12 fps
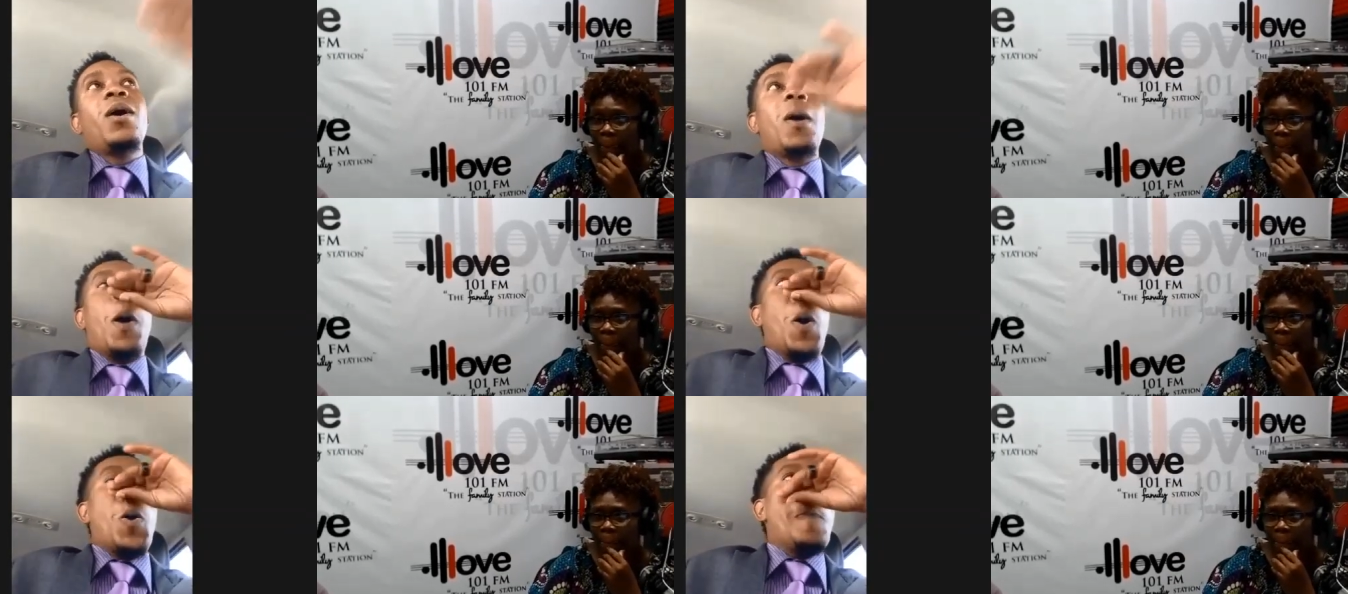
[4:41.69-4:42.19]

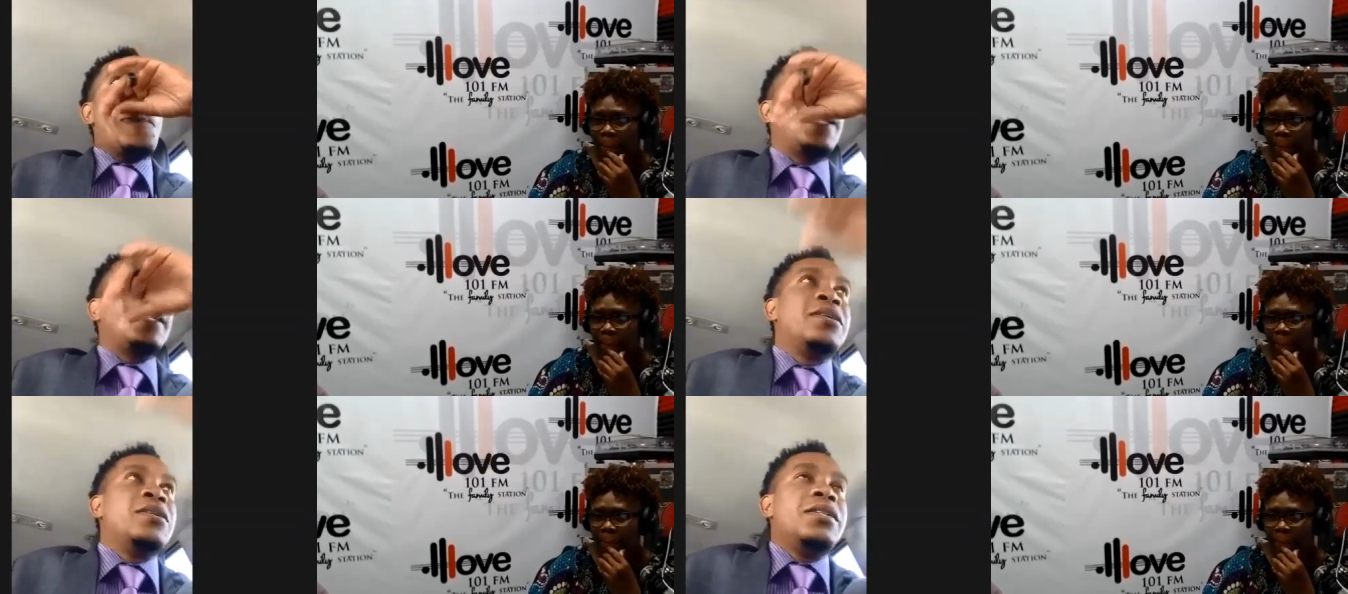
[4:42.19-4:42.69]
Speaker 1: Oh my
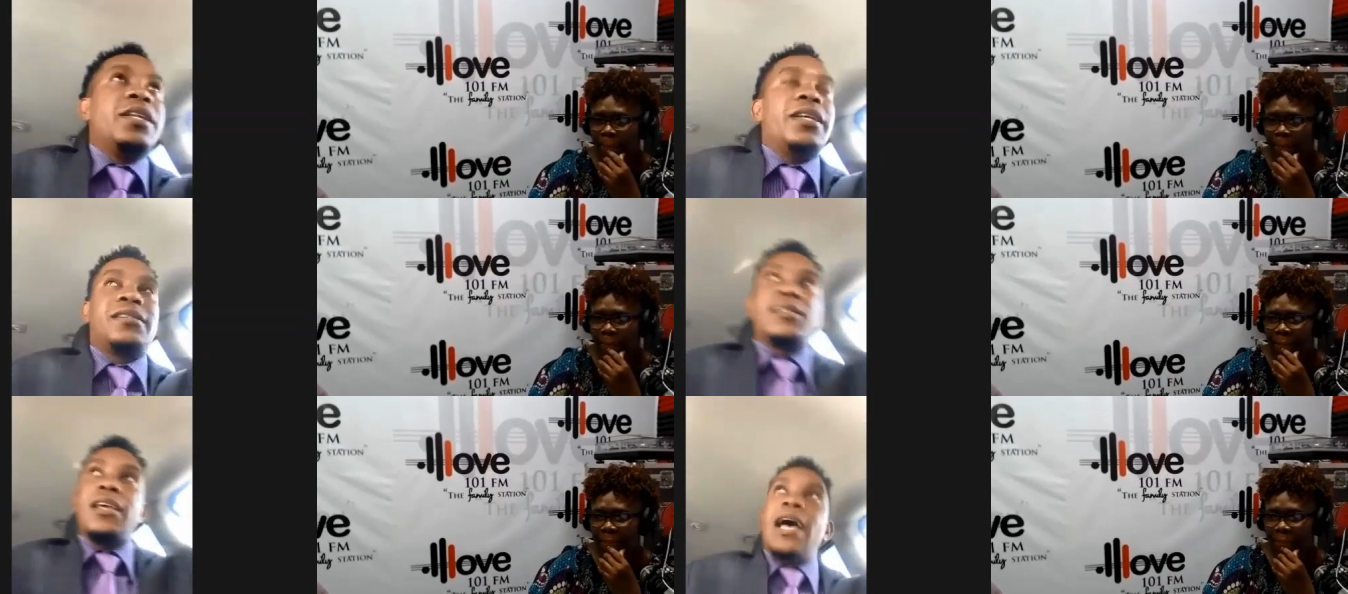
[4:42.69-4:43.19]

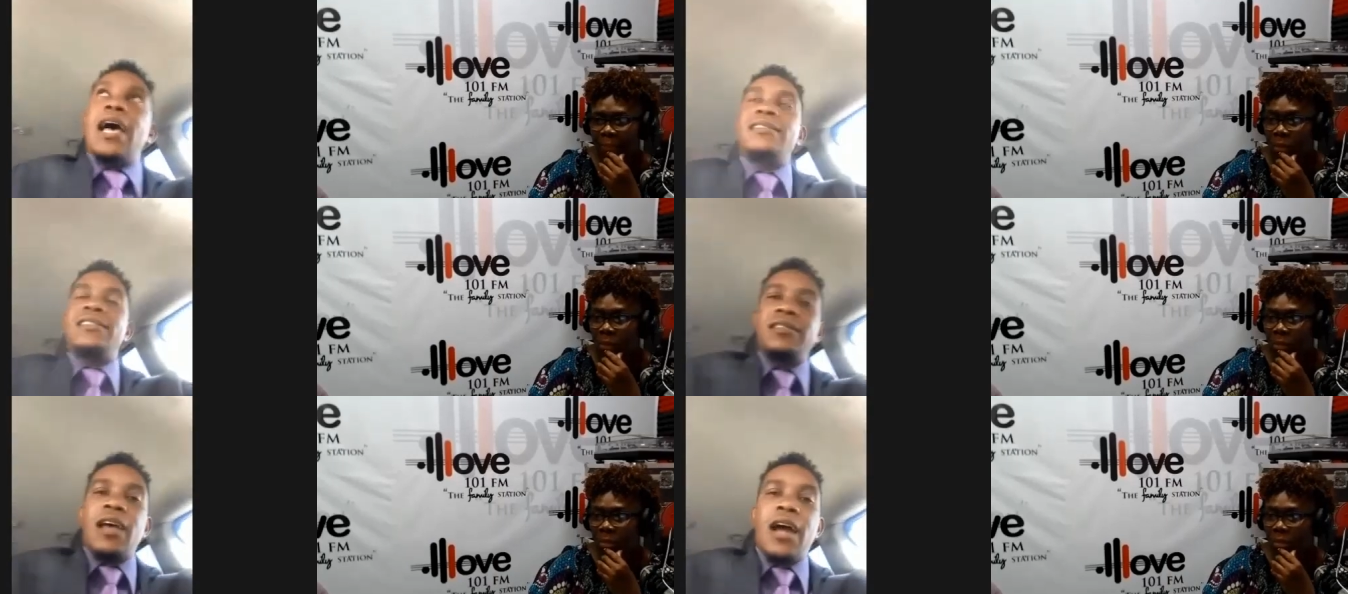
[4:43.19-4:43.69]
goodness. I
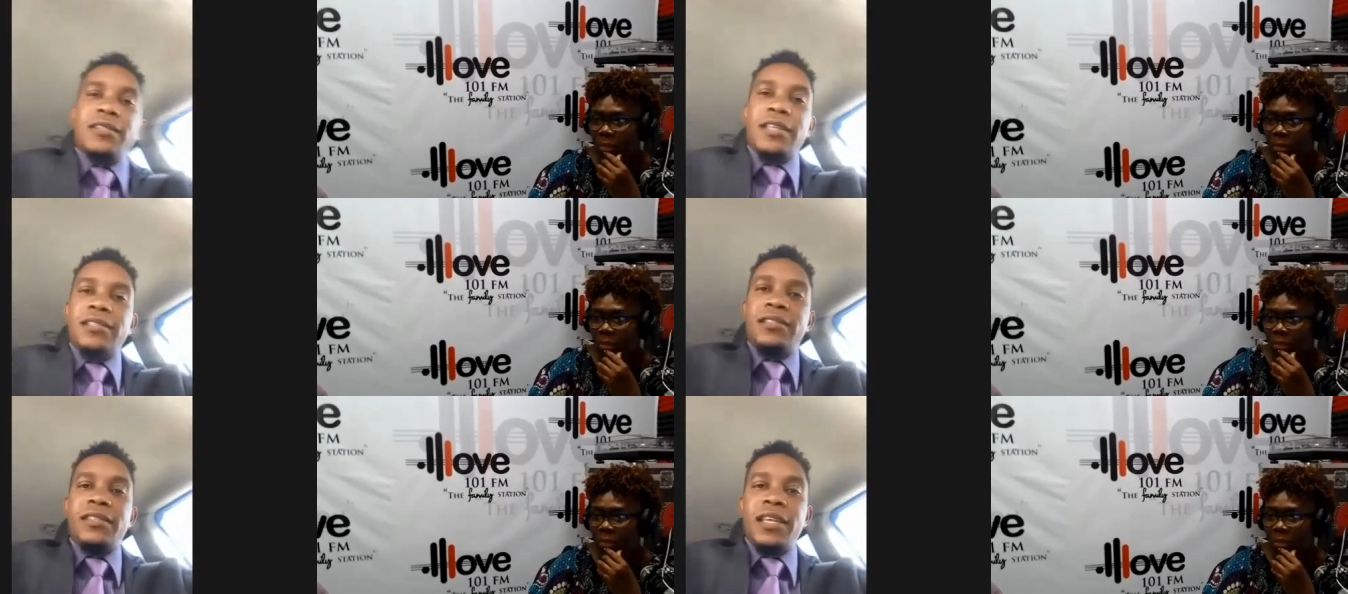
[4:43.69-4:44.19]
started
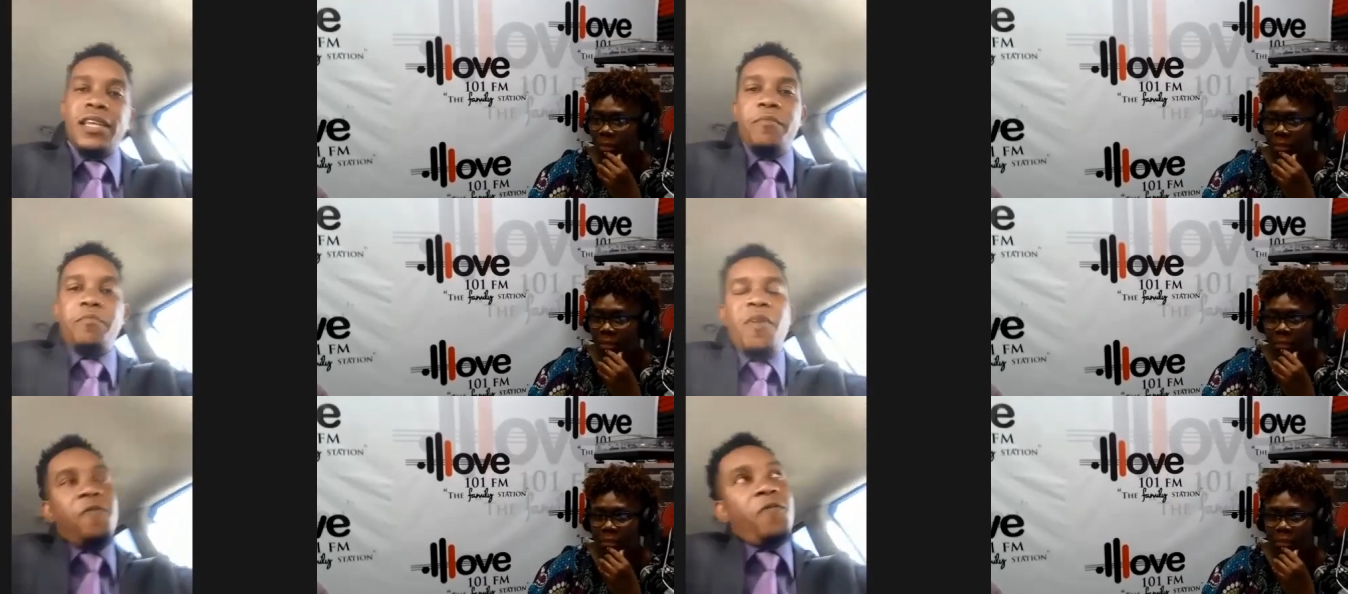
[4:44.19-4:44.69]
singing
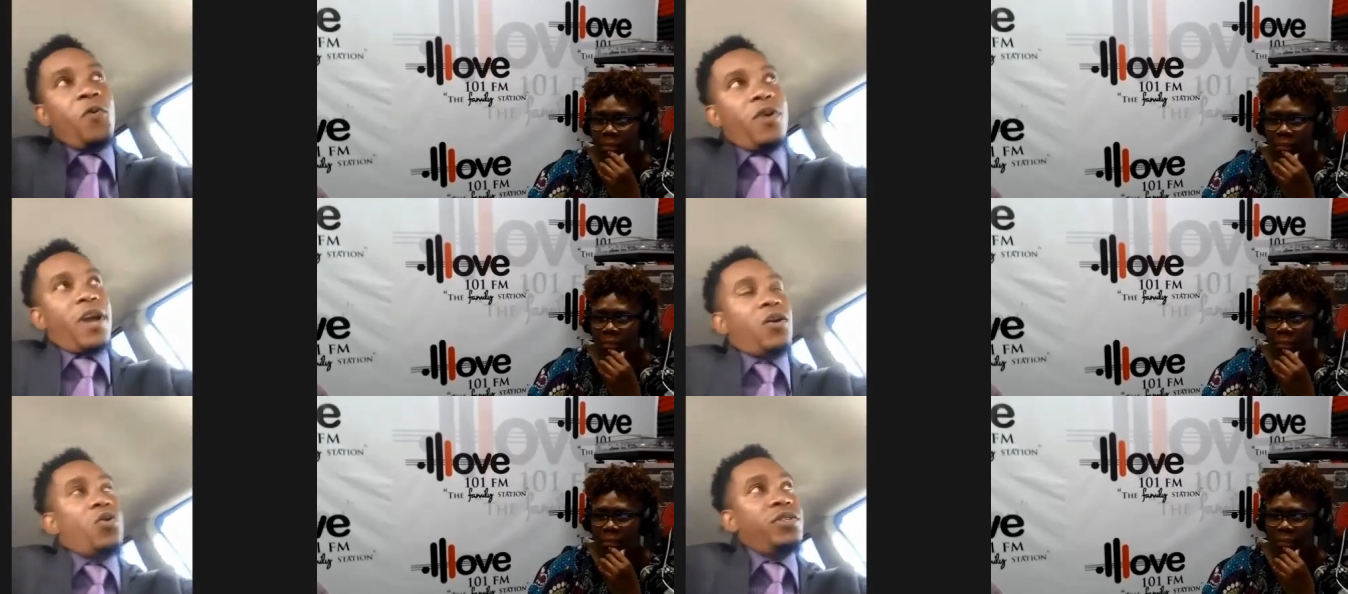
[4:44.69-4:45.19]
before I
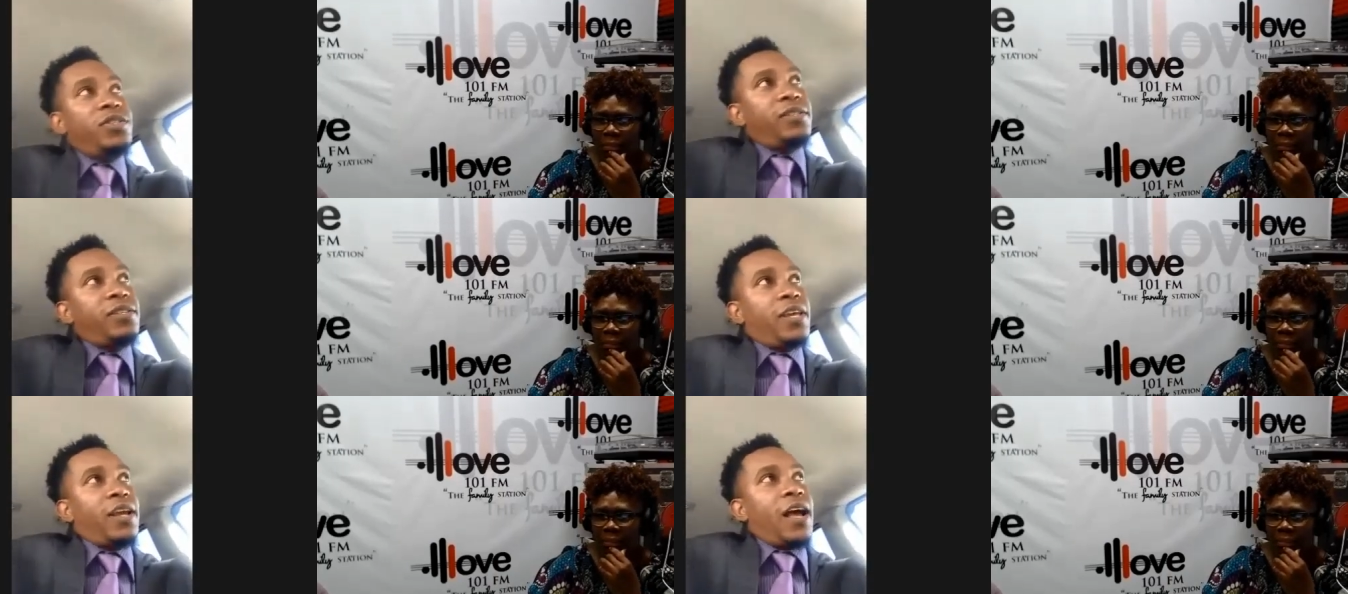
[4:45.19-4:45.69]
could
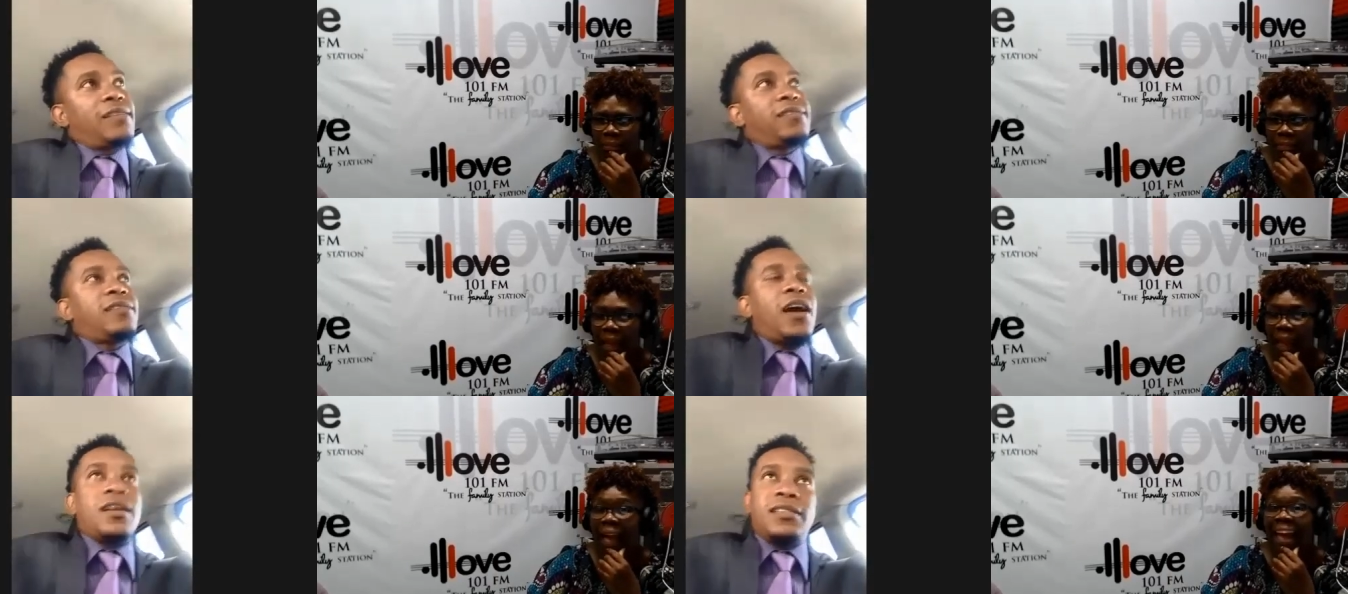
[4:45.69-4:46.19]
sing. I
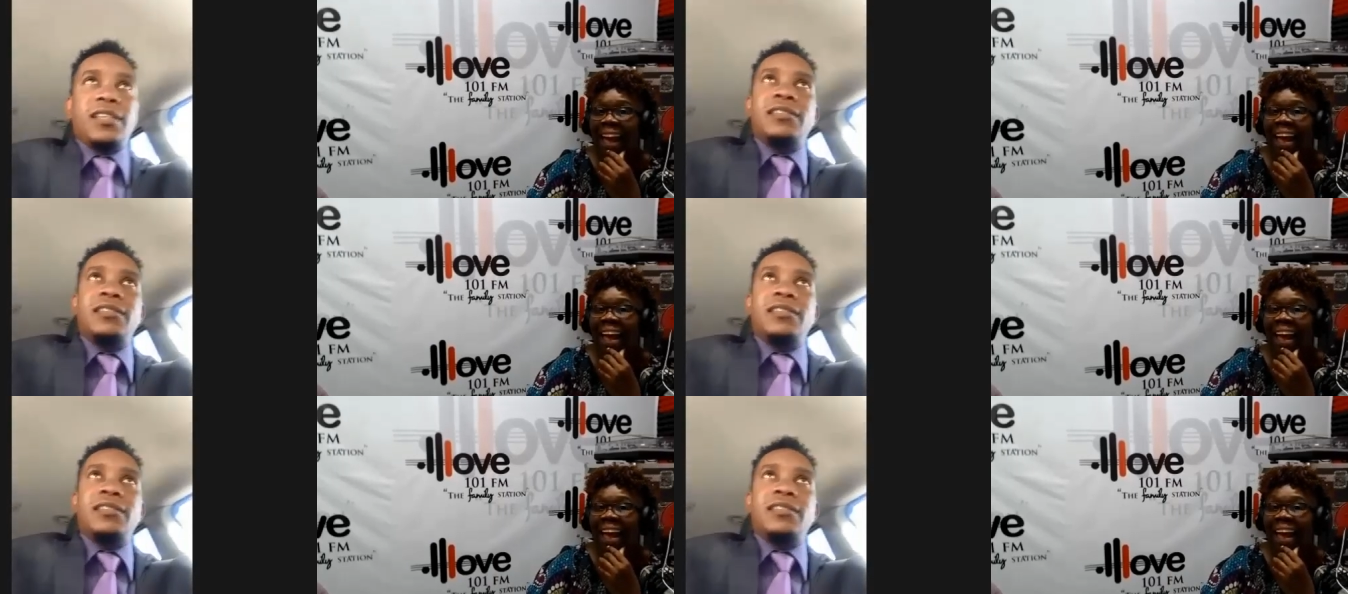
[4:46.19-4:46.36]
started